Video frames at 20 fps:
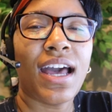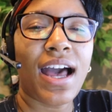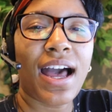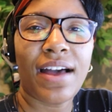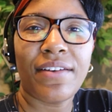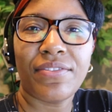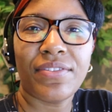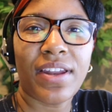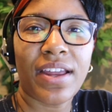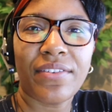
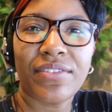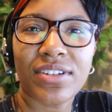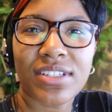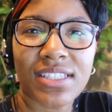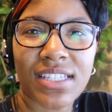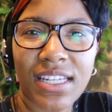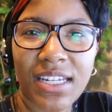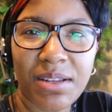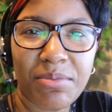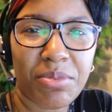I've never
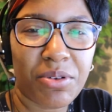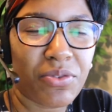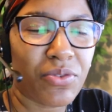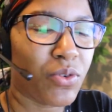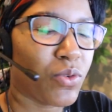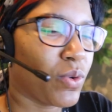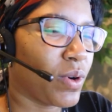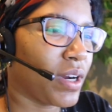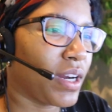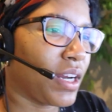seen it
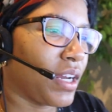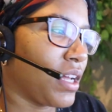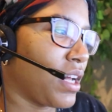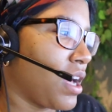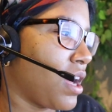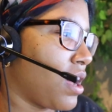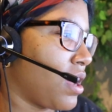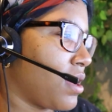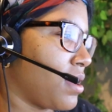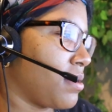before.
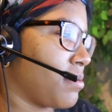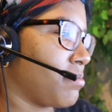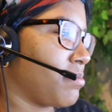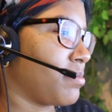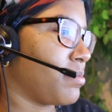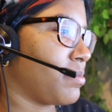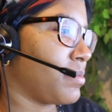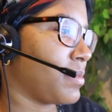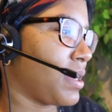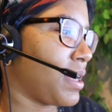
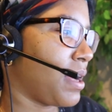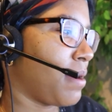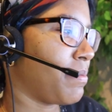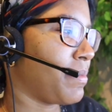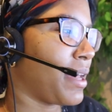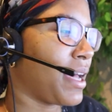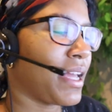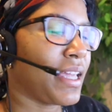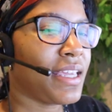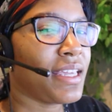Um, I'm
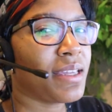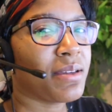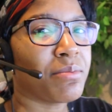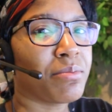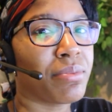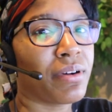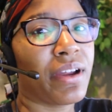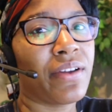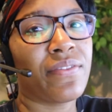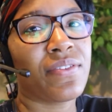not eating
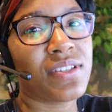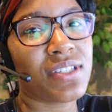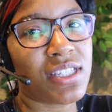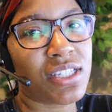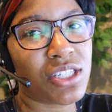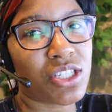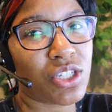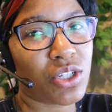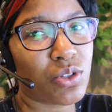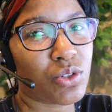breakfast
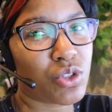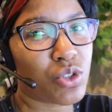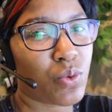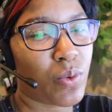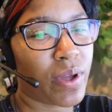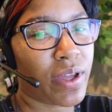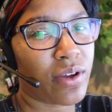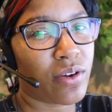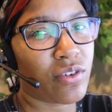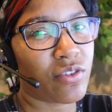until
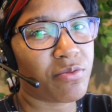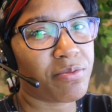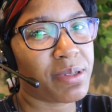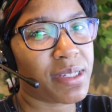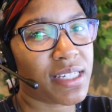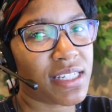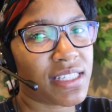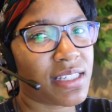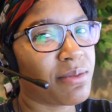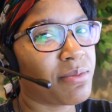12
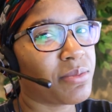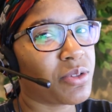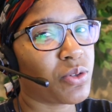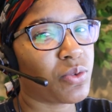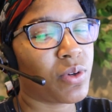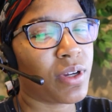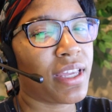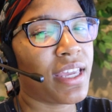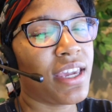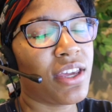because I'm
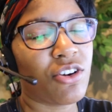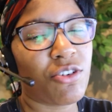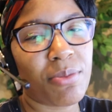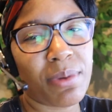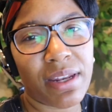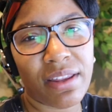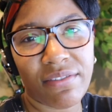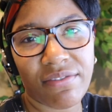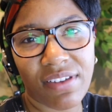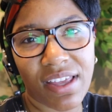doing
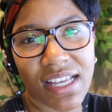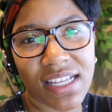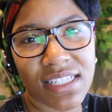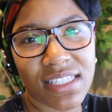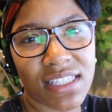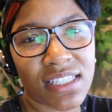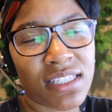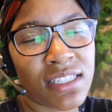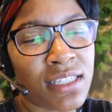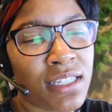intermittent
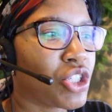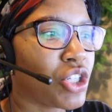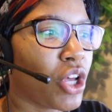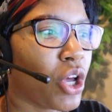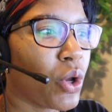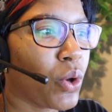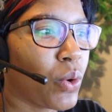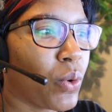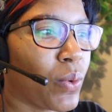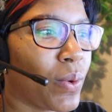fasting.
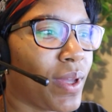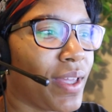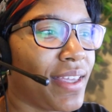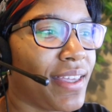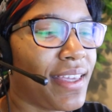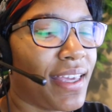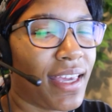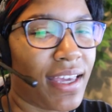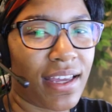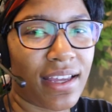So
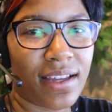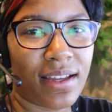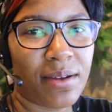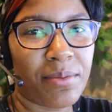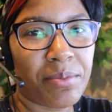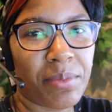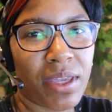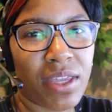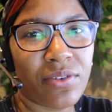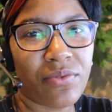yeah,
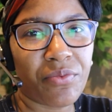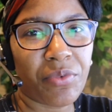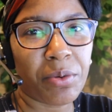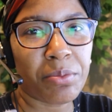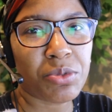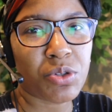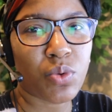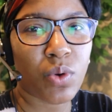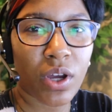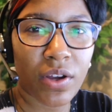I'm eating
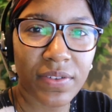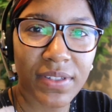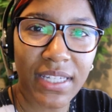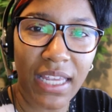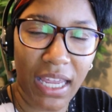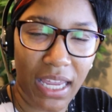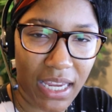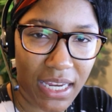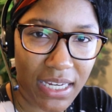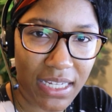from 12
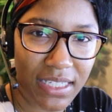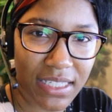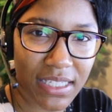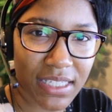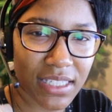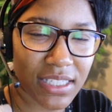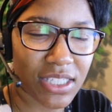to 8.